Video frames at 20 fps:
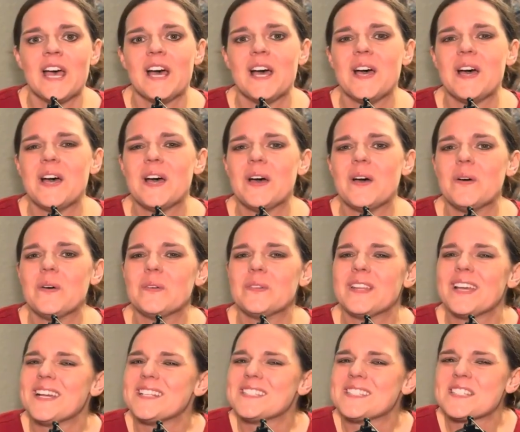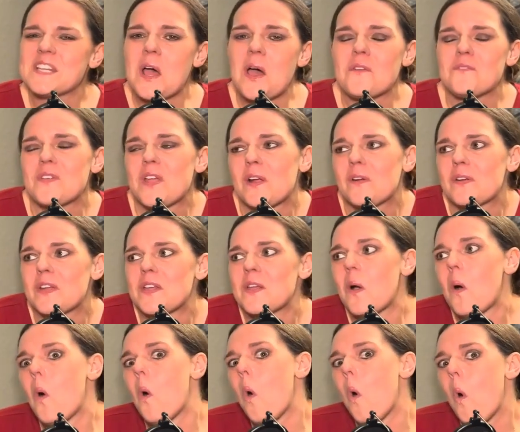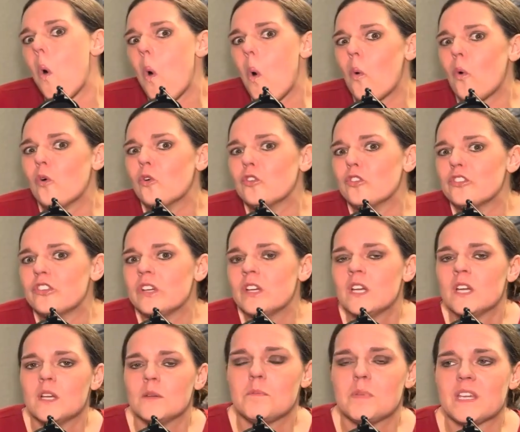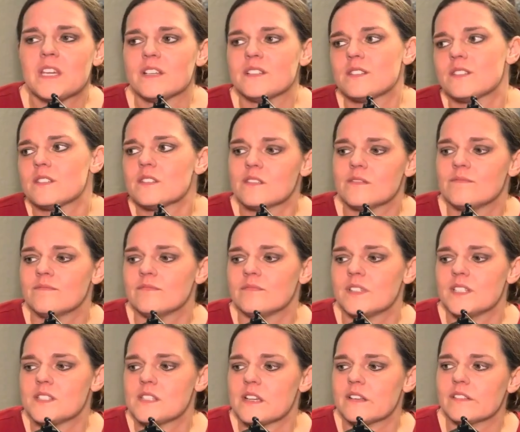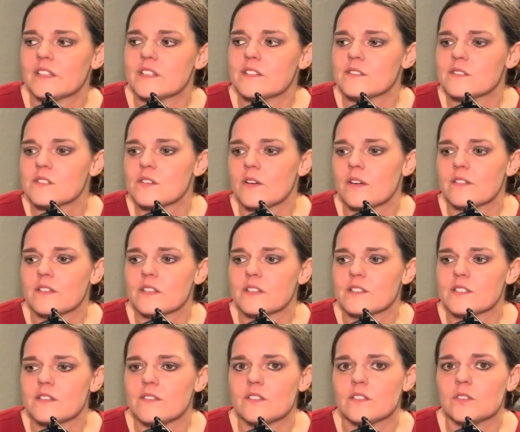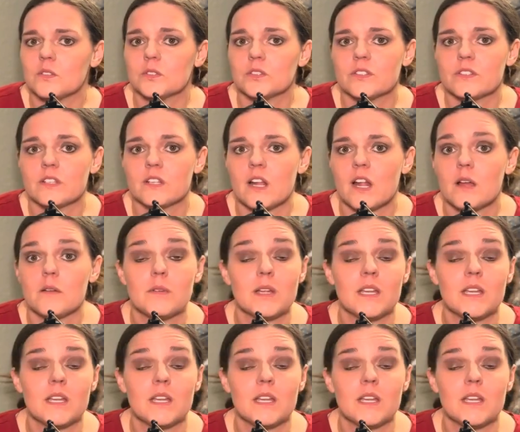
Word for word: oh, that's not very old, because it's England, and so everything's even older than that.